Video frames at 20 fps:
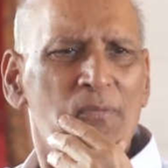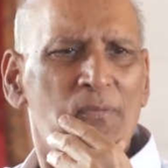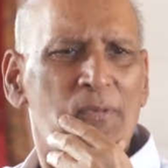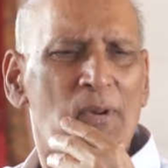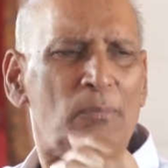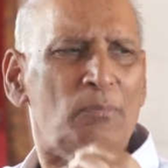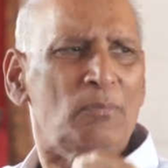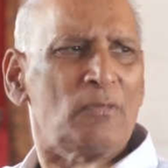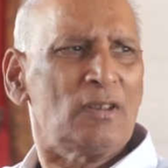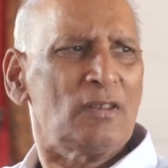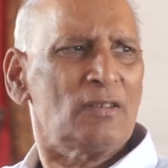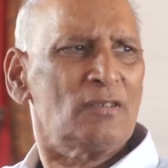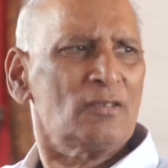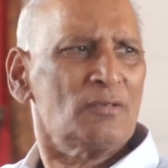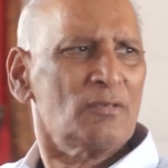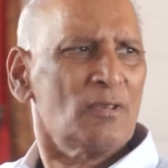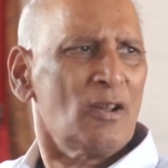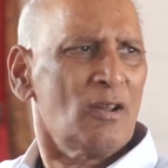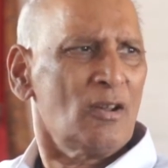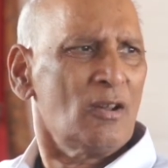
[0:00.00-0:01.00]
from this
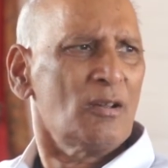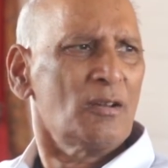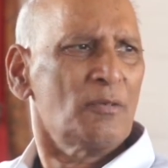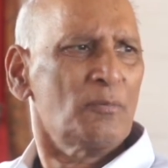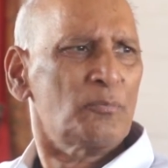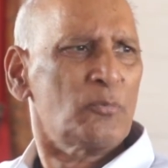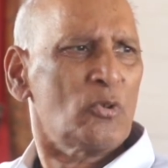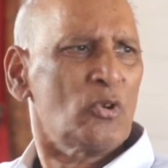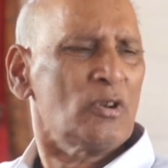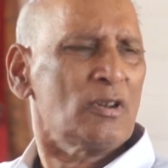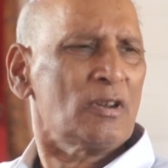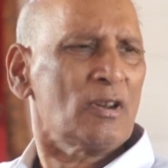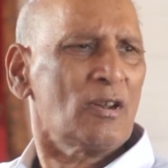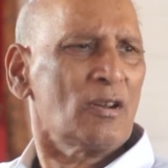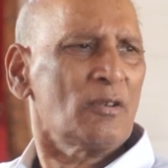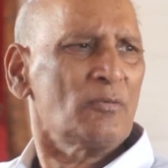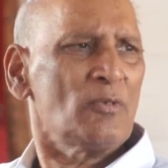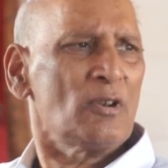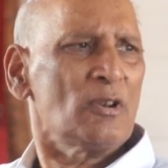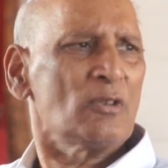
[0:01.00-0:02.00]
point
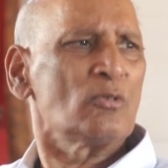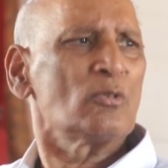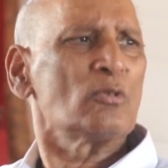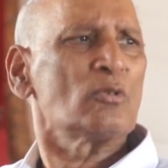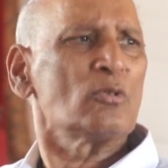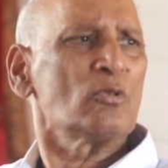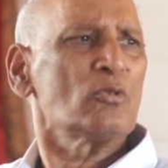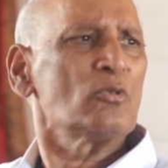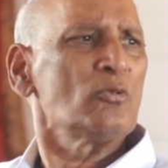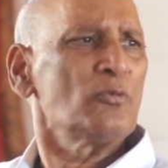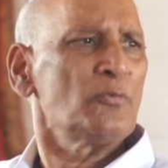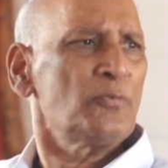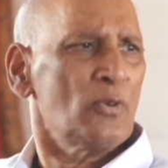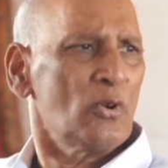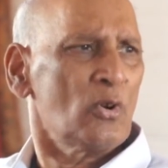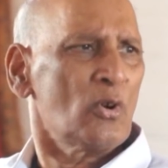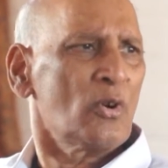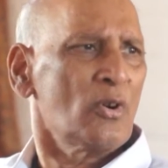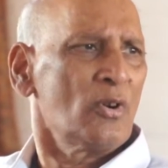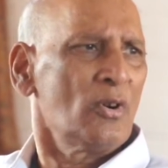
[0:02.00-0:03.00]
on, we'll go to
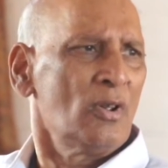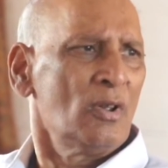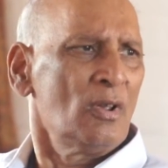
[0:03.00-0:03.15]
2-4.